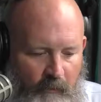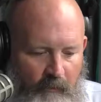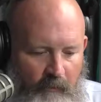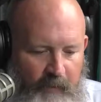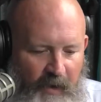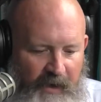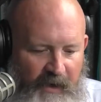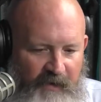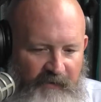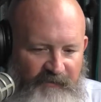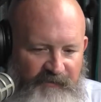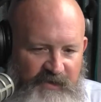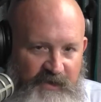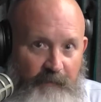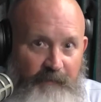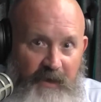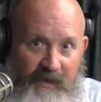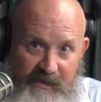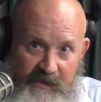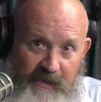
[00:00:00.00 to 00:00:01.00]
But if
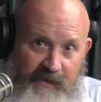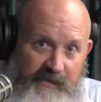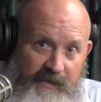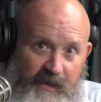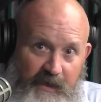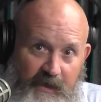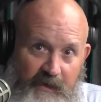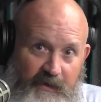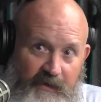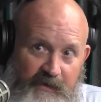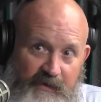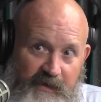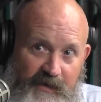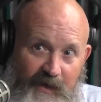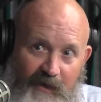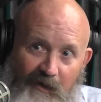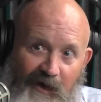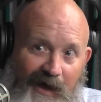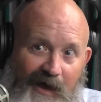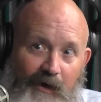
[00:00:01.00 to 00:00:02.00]
somebody's listening to this and they
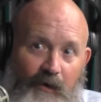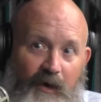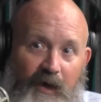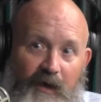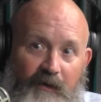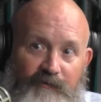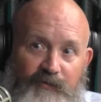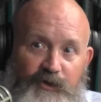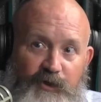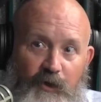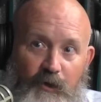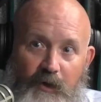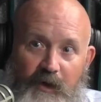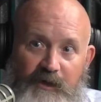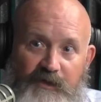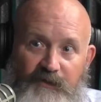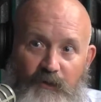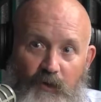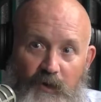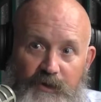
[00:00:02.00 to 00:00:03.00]
go, I don't have
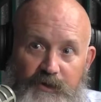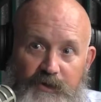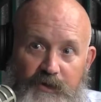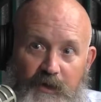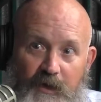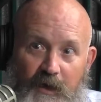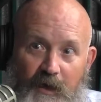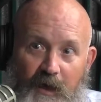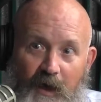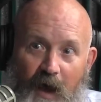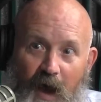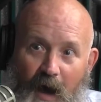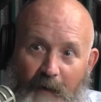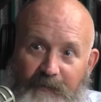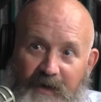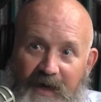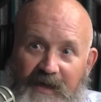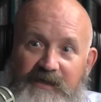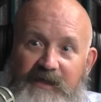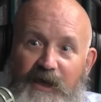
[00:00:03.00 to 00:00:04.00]
Chioke's voice, I'm
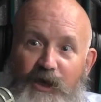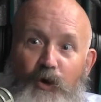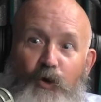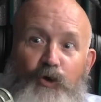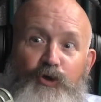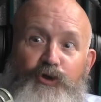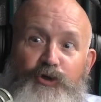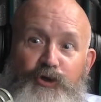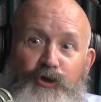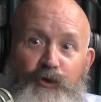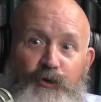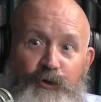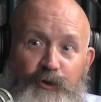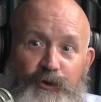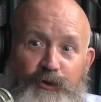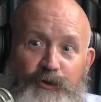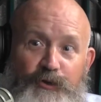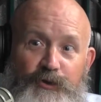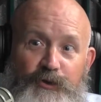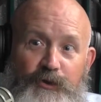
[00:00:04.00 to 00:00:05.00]
guessing your
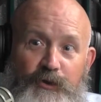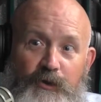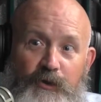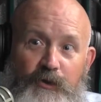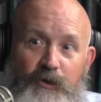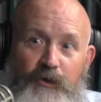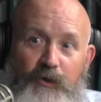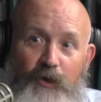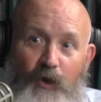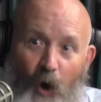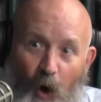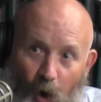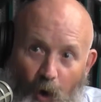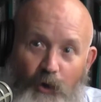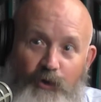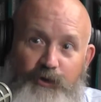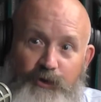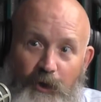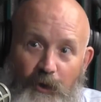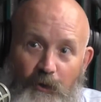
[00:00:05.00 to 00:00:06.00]
students
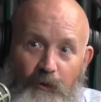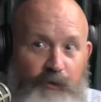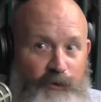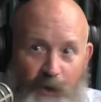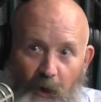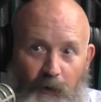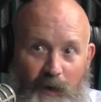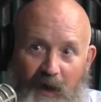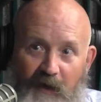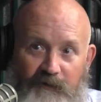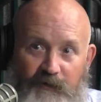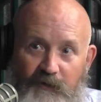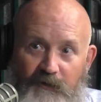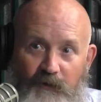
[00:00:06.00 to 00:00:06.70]
also don't have your